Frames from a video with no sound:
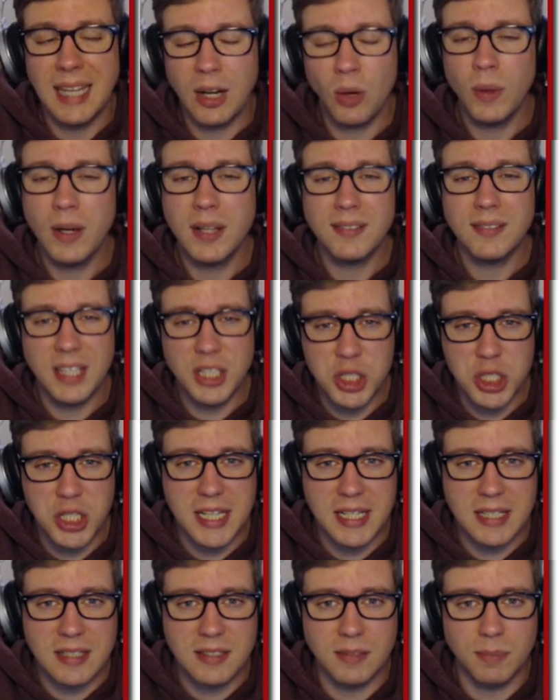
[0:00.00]
don't want to say
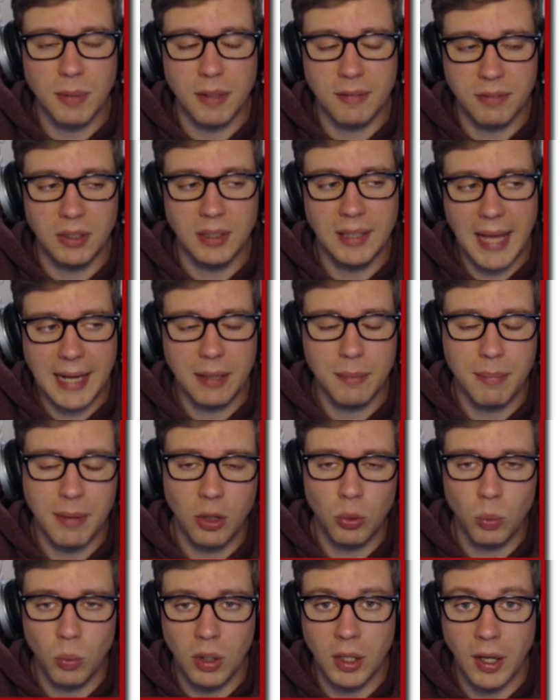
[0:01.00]
cheats, but for lack of a better
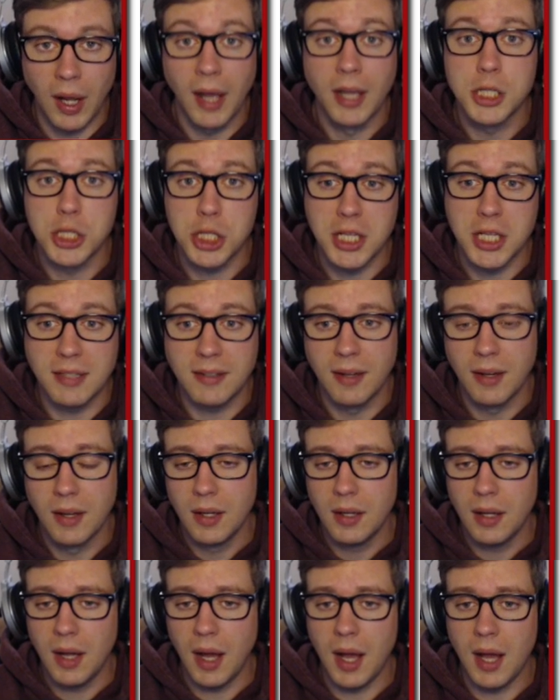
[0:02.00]
word, cheat,
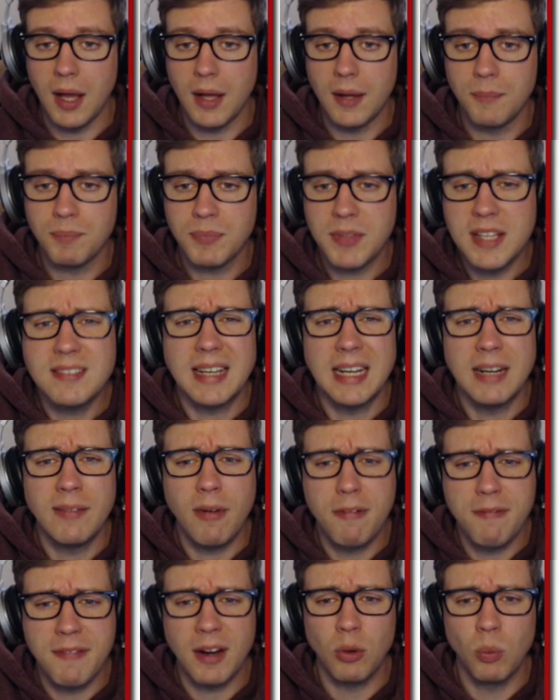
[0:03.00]
um, is kind of a
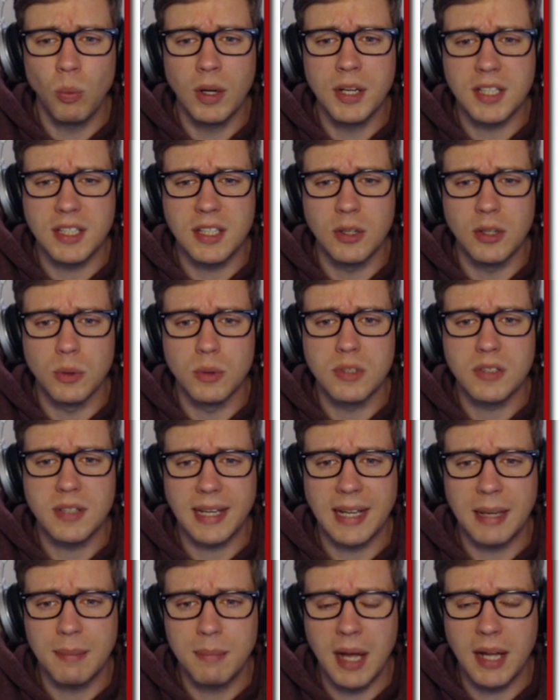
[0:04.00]
fair one to use. Like
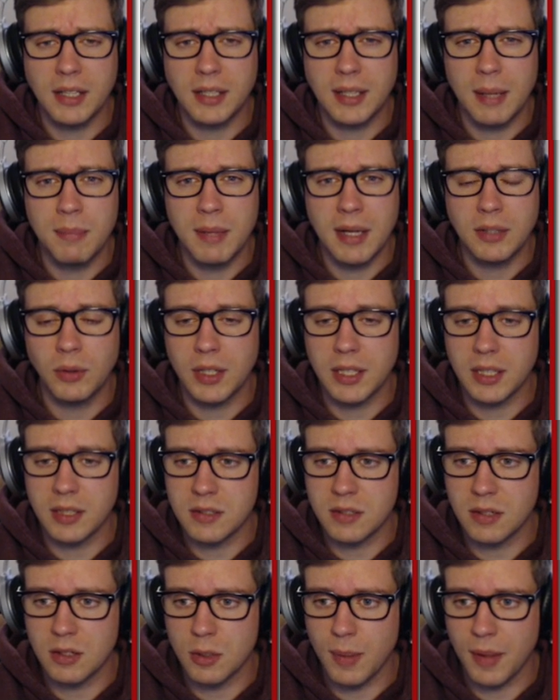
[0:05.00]
I'm not, I'm not really
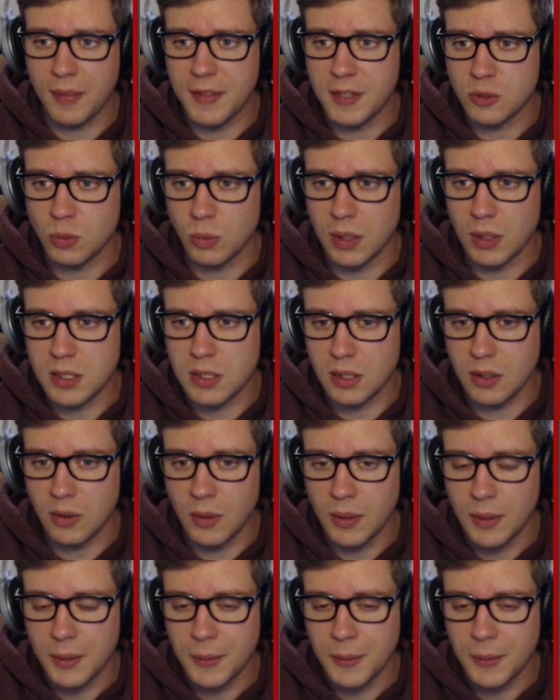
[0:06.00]
concerned about this one. So,